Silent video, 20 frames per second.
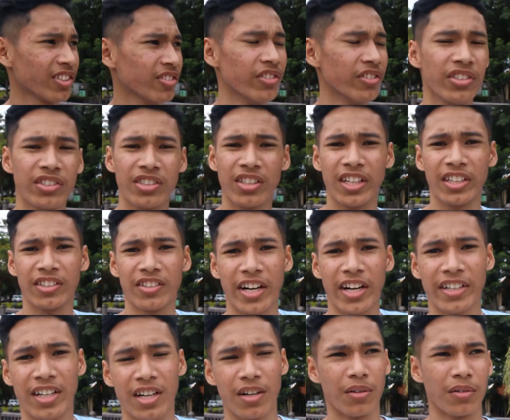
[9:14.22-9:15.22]
Drizzling
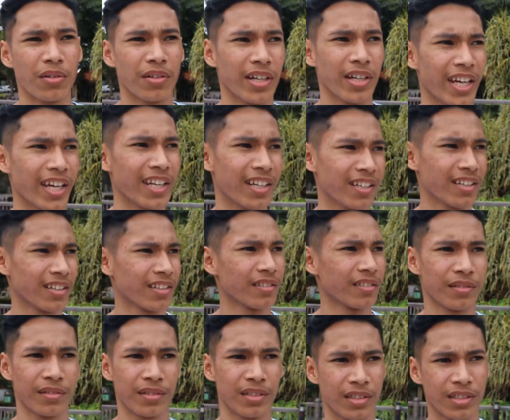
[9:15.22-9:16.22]
right now, and
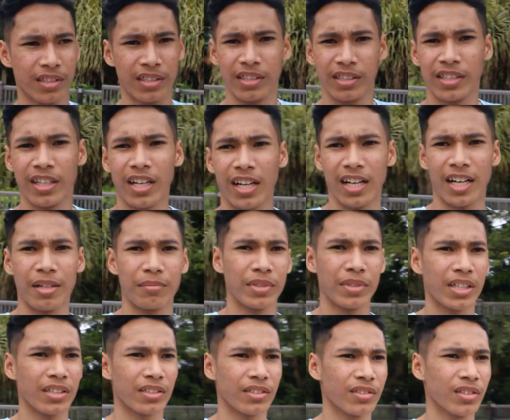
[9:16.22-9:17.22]
yeah, I'm
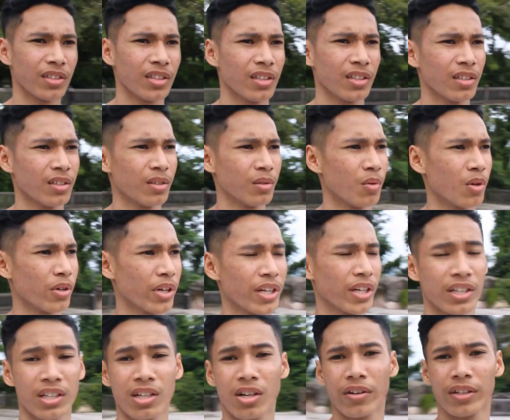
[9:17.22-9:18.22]
just still
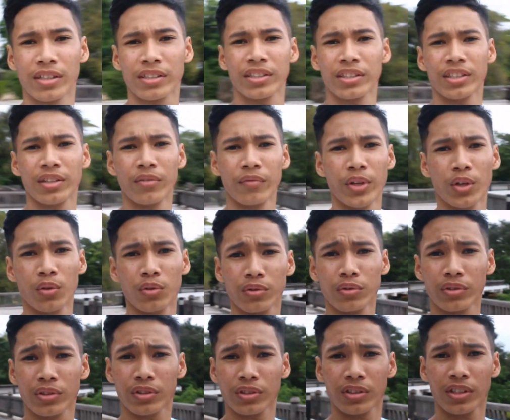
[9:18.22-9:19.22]
walking around and see the
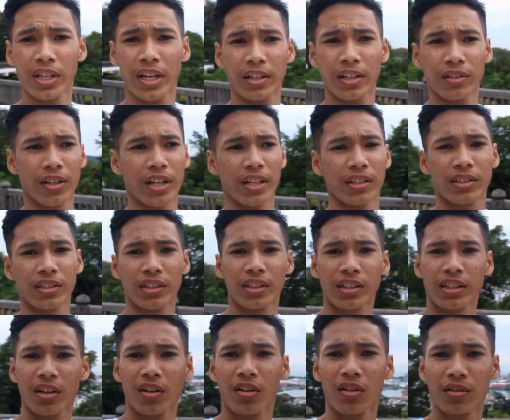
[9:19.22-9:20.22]
views. Yeah, you can
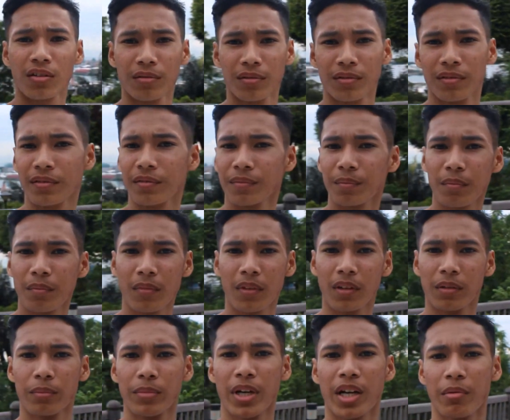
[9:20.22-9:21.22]
see all
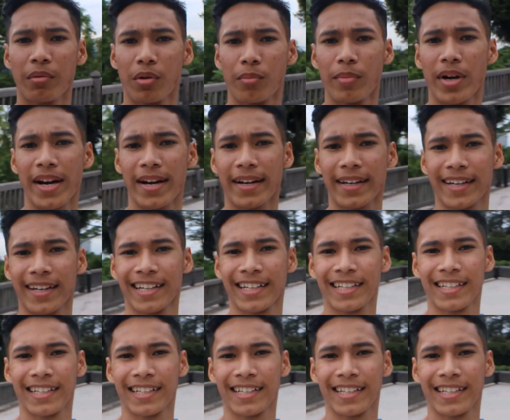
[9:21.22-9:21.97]
behind my back.